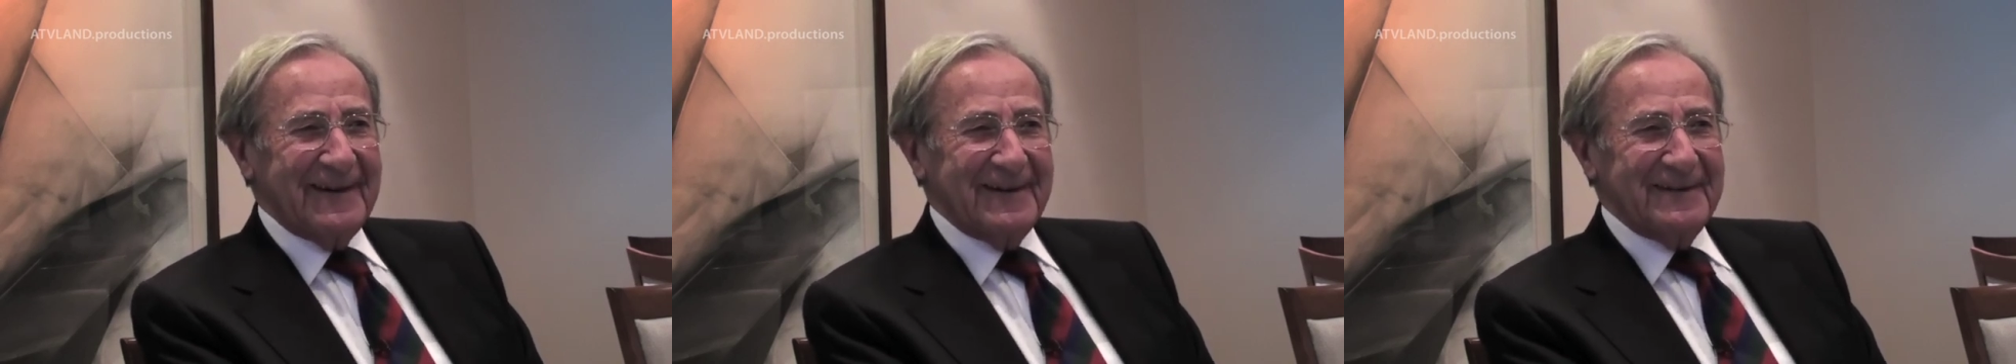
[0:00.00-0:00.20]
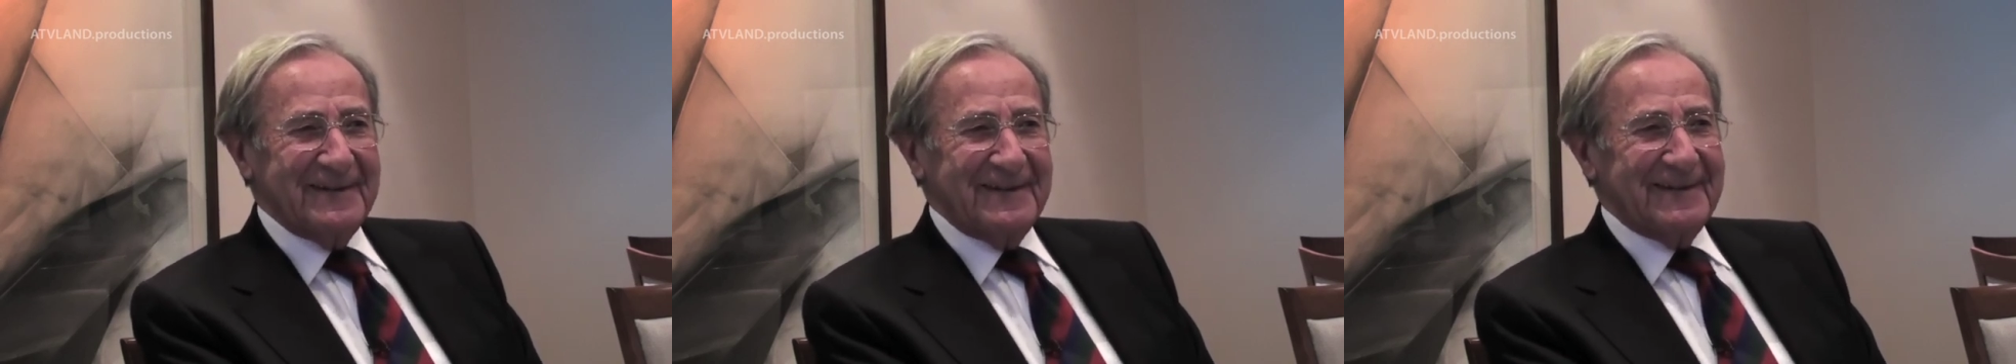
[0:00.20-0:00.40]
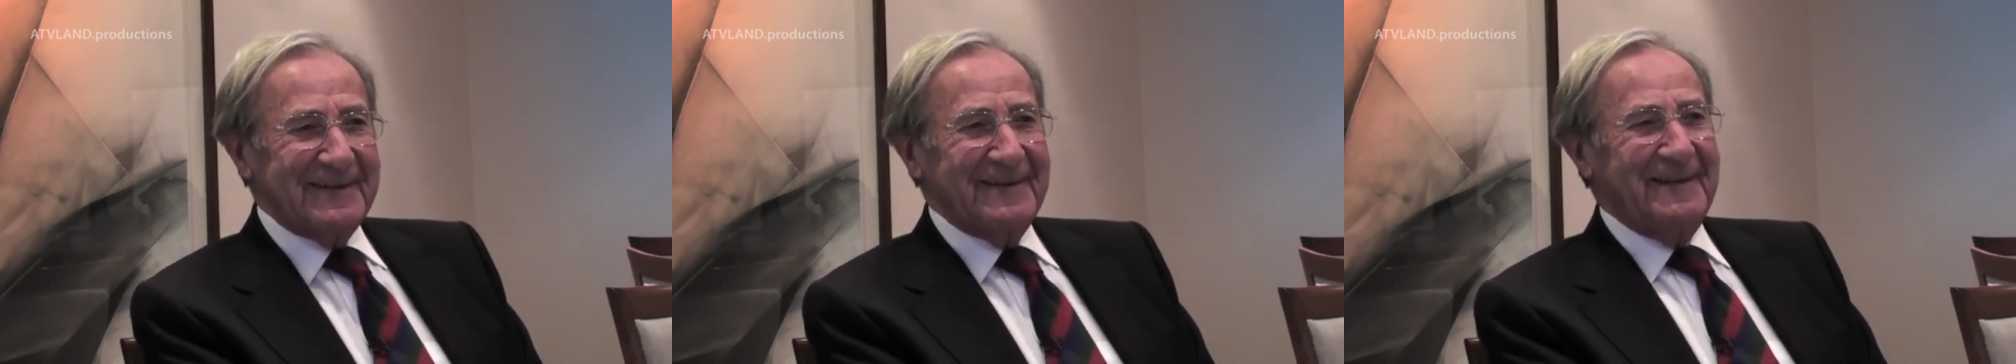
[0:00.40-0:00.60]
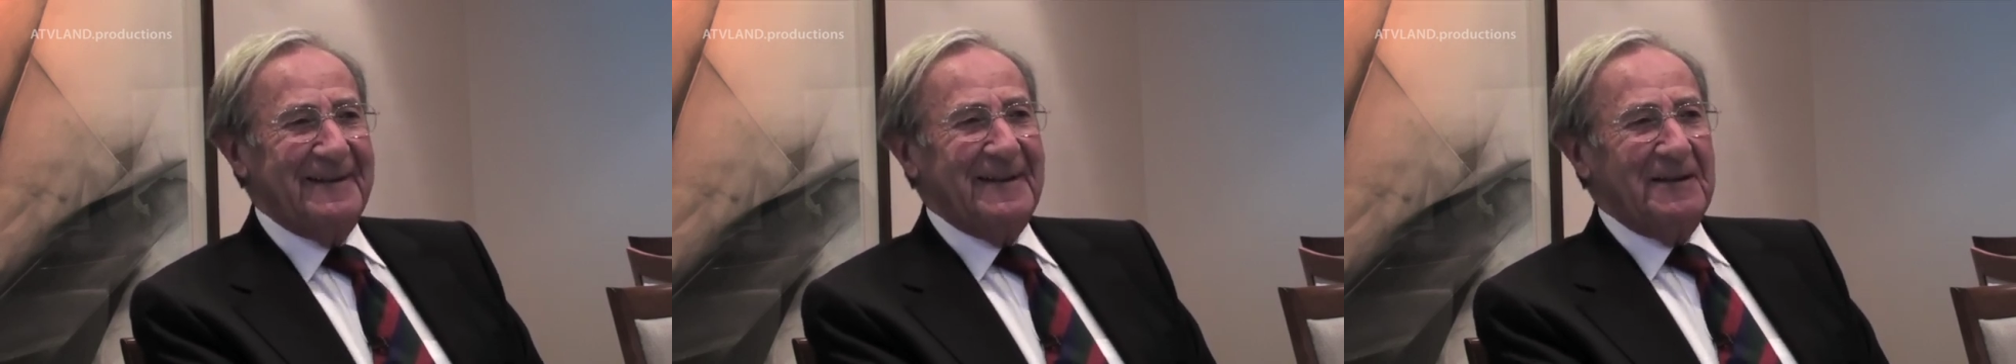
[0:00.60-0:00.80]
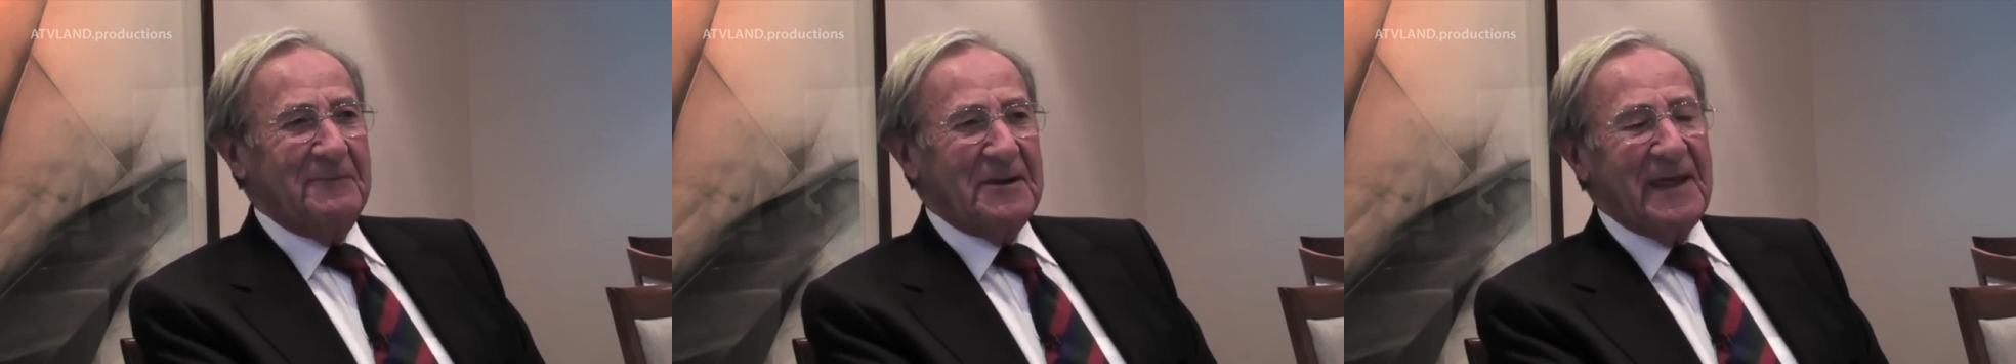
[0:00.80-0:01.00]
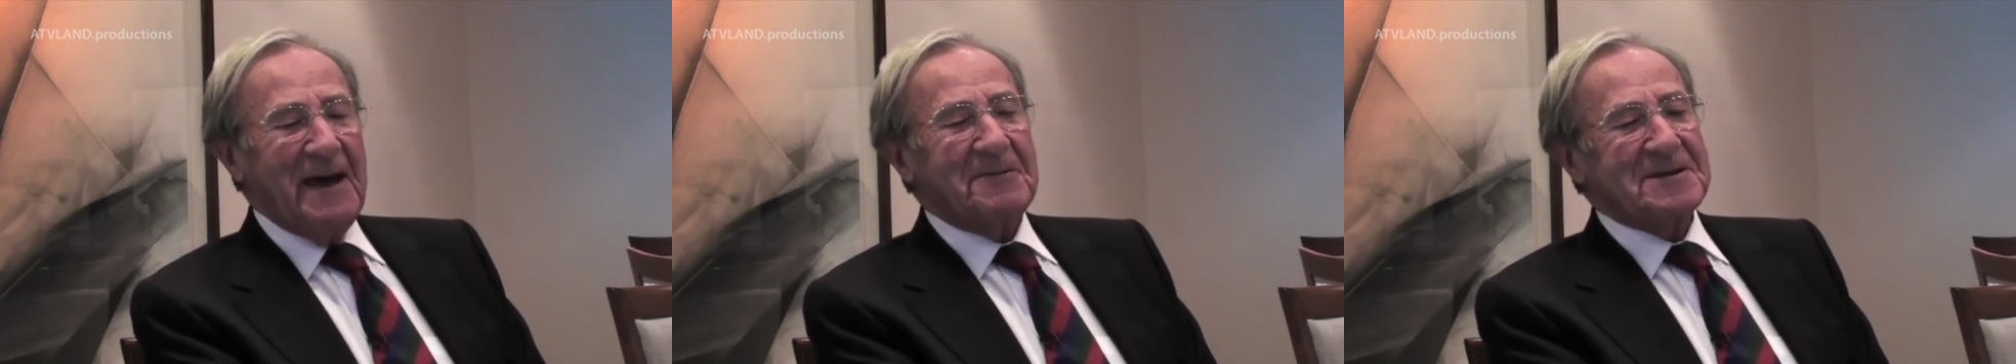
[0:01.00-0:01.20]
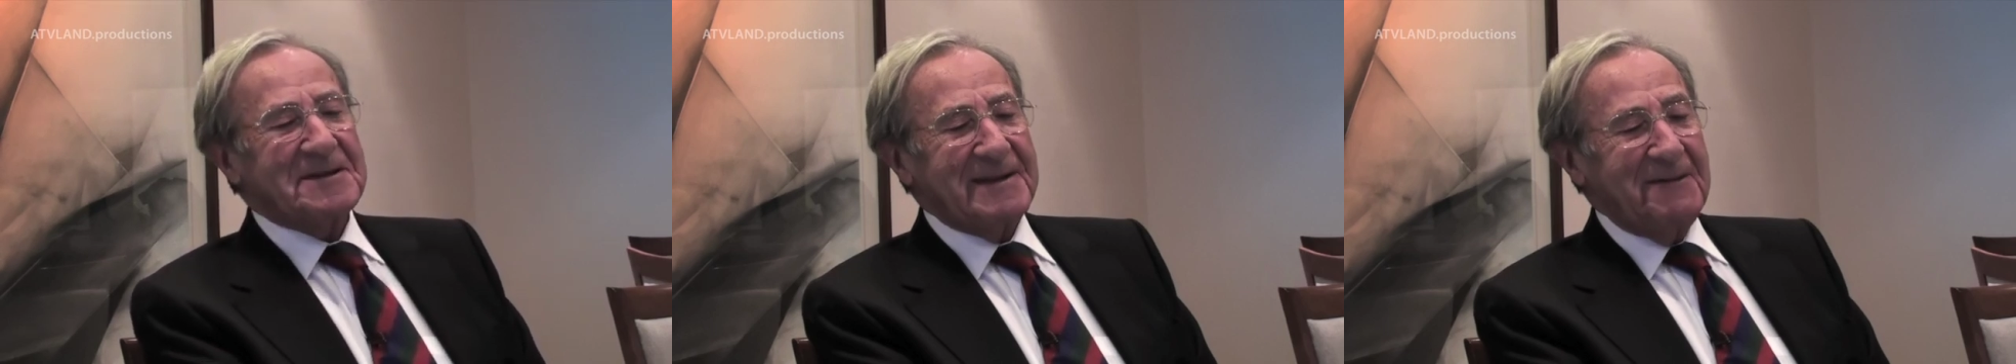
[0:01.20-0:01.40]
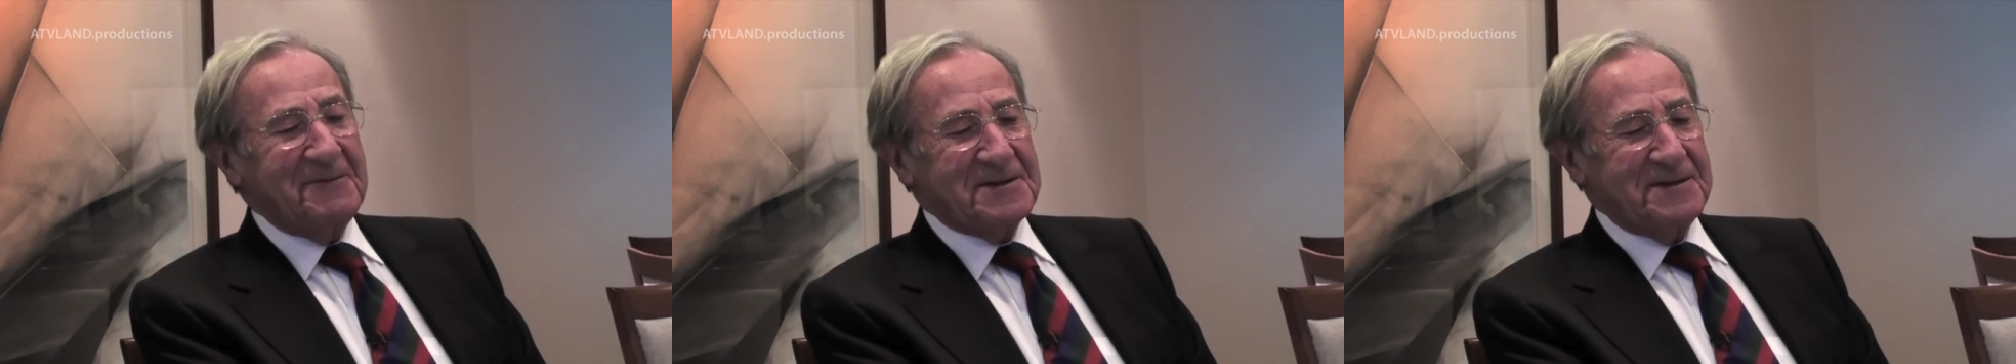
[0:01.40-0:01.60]
and but that was
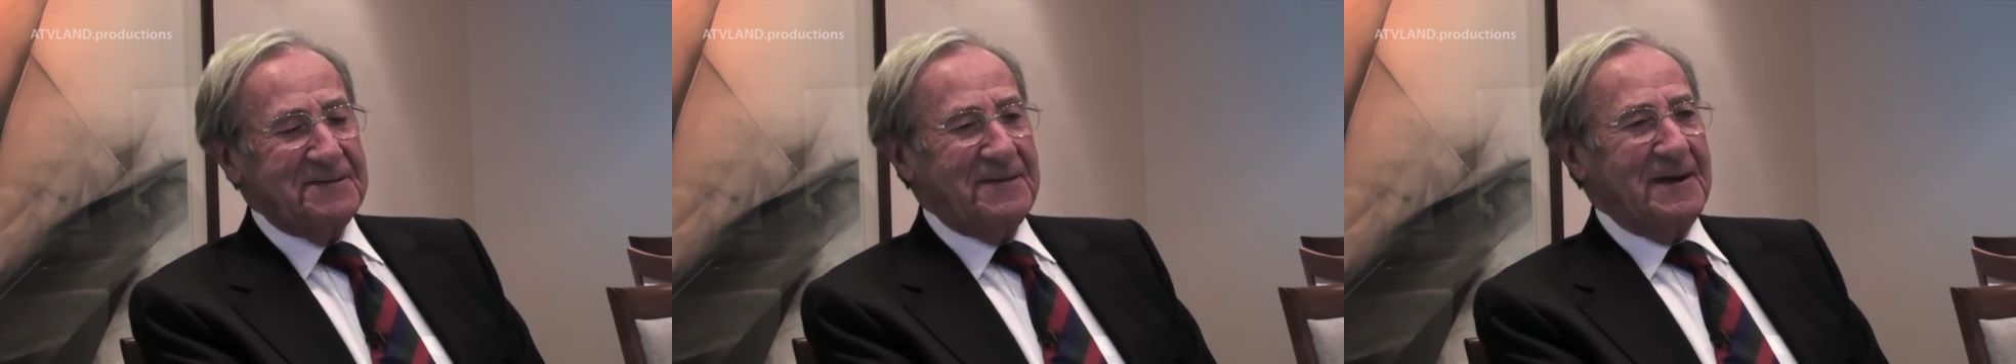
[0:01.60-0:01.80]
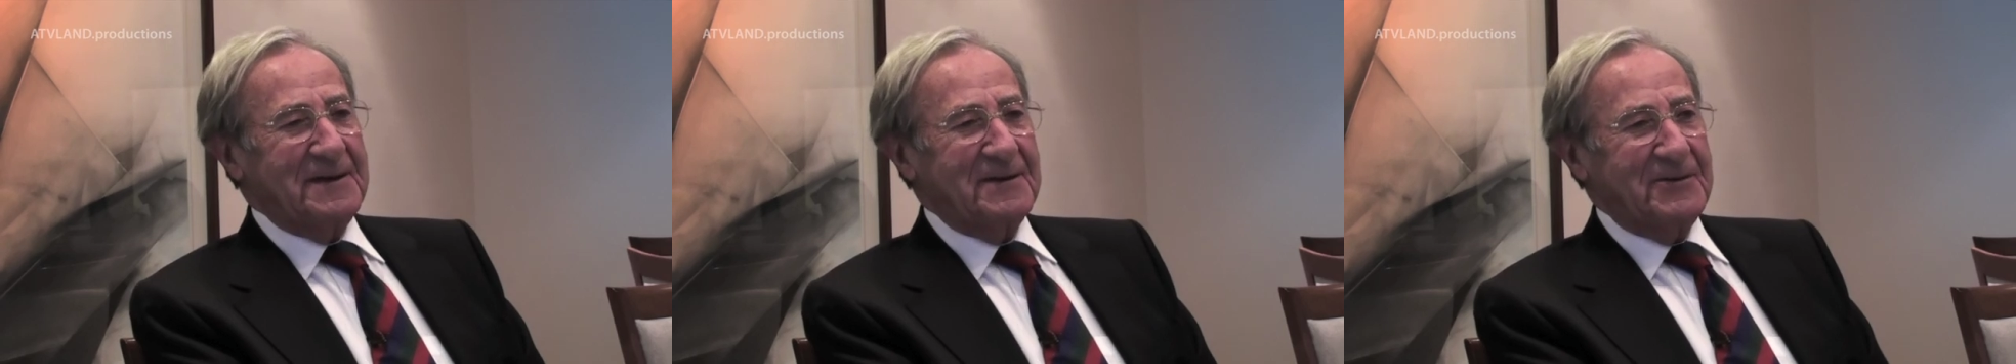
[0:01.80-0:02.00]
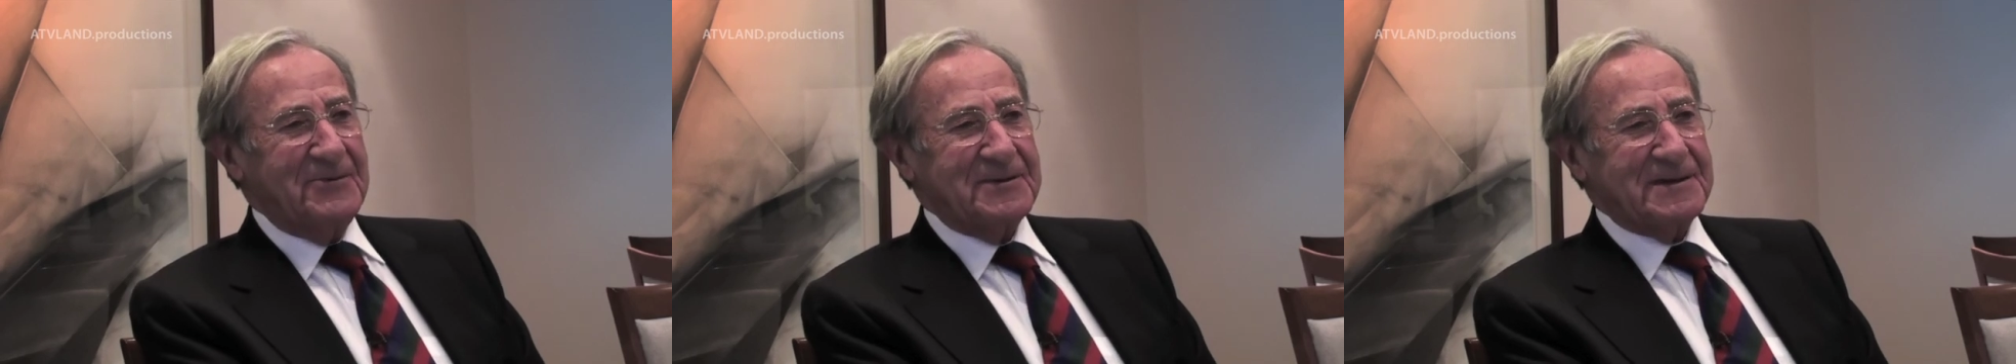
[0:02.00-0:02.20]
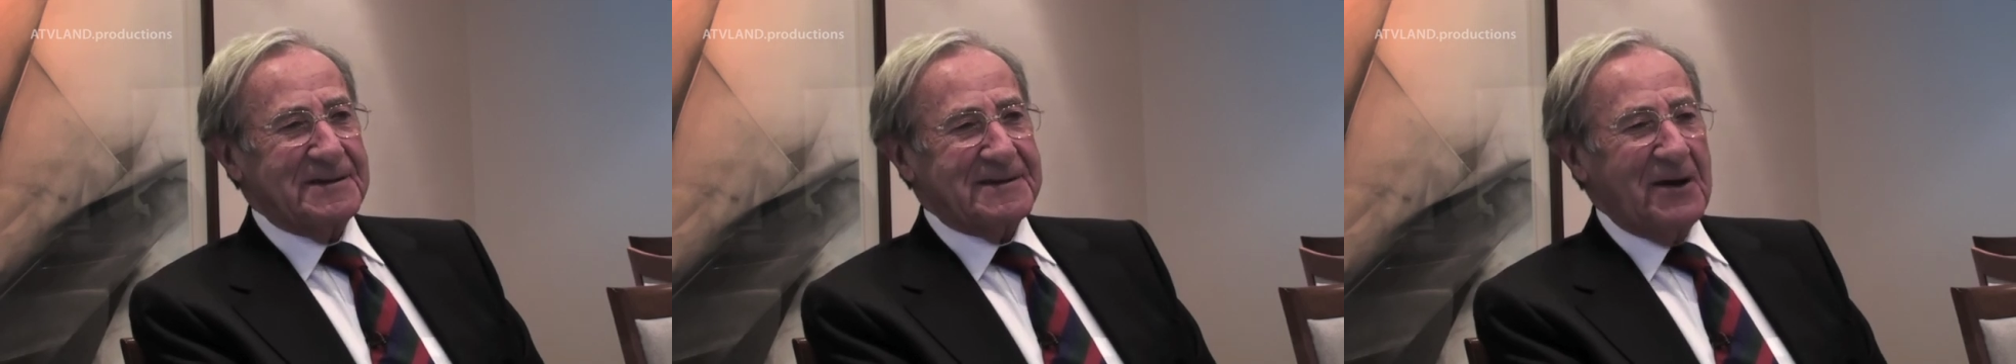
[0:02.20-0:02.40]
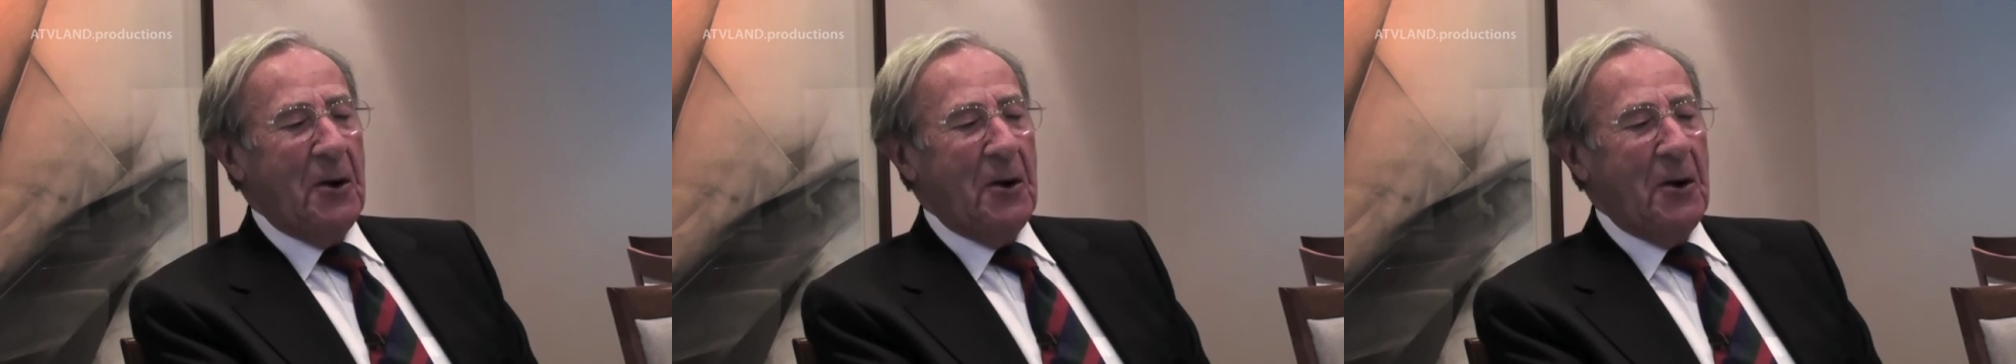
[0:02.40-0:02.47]
the fun of quizzes.